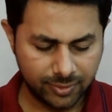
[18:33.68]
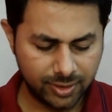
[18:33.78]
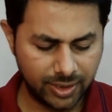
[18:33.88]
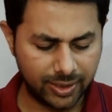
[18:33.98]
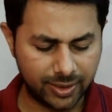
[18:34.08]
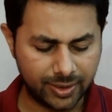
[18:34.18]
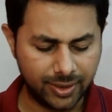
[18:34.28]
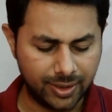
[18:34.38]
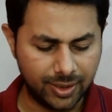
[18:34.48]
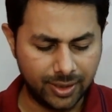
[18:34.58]
then
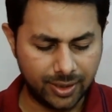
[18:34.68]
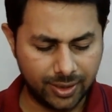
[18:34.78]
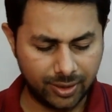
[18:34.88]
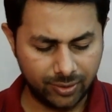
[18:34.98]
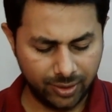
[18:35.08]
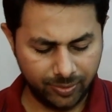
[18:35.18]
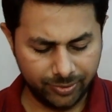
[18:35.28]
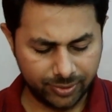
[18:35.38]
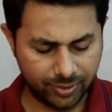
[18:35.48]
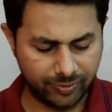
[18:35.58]
now if
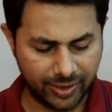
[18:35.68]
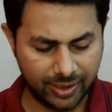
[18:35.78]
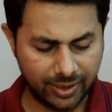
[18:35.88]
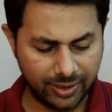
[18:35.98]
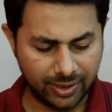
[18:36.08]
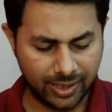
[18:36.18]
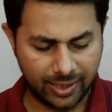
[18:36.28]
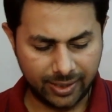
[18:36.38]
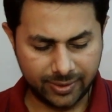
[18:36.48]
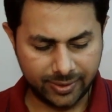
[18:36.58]
you square and
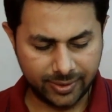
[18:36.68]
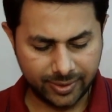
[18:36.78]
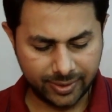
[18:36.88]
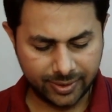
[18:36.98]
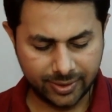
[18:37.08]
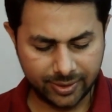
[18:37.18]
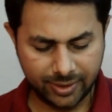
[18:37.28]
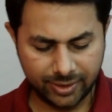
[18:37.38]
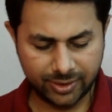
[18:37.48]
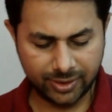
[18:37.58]
add
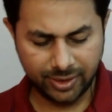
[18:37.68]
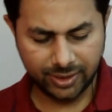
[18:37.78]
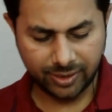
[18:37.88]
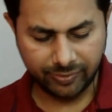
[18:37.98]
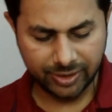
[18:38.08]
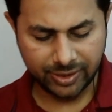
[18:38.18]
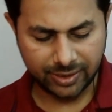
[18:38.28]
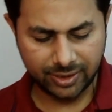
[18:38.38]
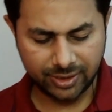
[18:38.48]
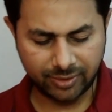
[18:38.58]
this equation and
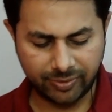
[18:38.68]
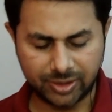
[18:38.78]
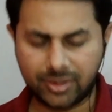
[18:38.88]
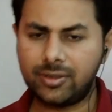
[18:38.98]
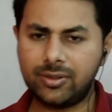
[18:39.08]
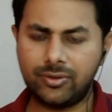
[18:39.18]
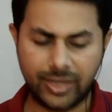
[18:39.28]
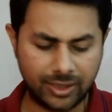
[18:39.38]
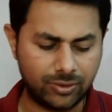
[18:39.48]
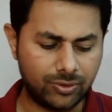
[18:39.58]
this equation, you
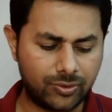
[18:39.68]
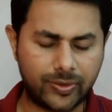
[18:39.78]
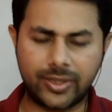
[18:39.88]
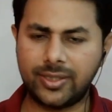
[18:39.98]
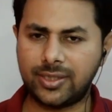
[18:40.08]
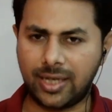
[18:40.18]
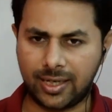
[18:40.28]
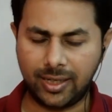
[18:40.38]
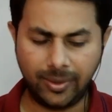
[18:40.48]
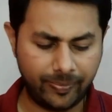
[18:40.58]
get to know what is
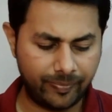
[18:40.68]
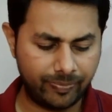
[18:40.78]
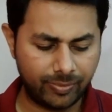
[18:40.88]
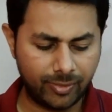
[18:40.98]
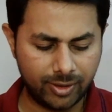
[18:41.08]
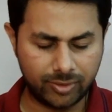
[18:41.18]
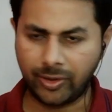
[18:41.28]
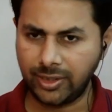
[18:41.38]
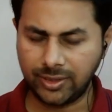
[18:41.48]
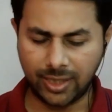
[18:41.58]
r.
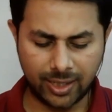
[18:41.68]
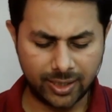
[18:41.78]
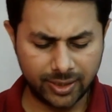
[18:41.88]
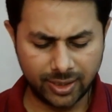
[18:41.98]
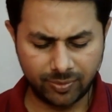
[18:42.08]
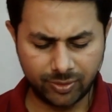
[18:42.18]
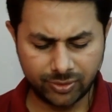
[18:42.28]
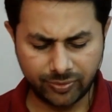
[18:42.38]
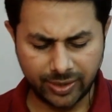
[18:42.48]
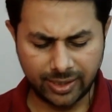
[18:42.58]
What is r? If you
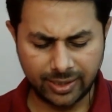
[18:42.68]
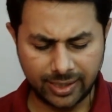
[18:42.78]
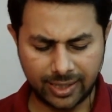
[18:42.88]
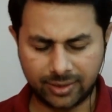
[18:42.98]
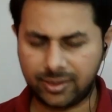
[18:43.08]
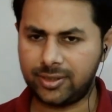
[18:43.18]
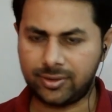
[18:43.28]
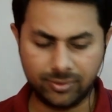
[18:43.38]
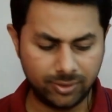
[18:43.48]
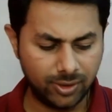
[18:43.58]
square and add these
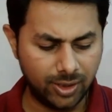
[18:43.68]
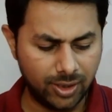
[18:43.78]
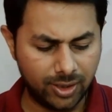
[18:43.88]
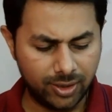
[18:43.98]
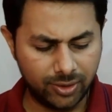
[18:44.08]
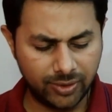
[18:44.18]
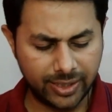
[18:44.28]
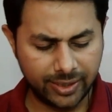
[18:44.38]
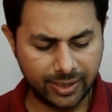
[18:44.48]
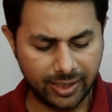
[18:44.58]
two, you will
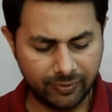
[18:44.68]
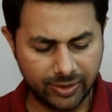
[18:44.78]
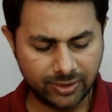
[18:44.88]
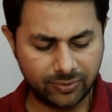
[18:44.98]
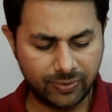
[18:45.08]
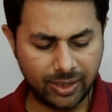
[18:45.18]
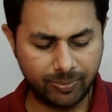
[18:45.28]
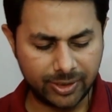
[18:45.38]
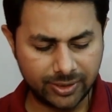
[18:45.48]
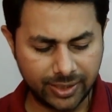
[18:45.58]
get a1 square
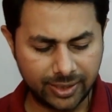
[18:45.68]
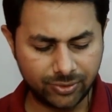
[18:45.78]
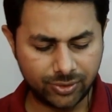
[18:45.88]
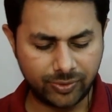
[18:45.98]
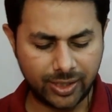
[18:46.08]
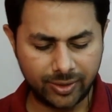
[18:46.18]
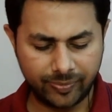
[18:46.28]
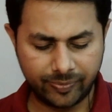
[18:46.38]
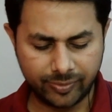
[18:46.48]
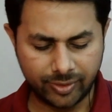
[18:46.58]
plus a2 square,
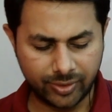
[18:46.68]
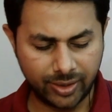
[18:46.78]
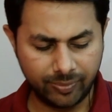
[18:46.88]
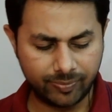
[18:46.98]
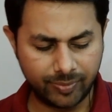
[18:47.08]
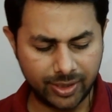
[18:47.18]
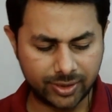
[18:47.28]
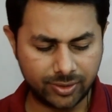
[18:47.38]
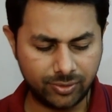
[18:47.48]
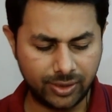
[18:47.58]
okay, plus
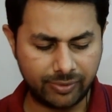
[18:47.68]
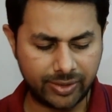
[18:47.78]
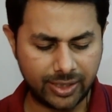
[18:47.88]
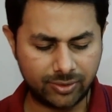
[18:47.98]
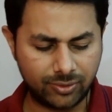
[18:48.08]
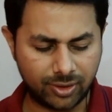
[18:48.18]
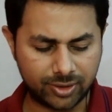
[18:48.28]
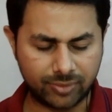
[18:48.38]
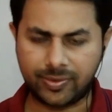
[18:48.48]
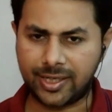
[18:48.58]
2a1 a2 cos
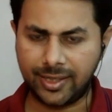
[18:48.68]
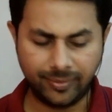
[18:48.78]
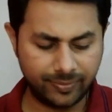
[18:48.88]
of phi,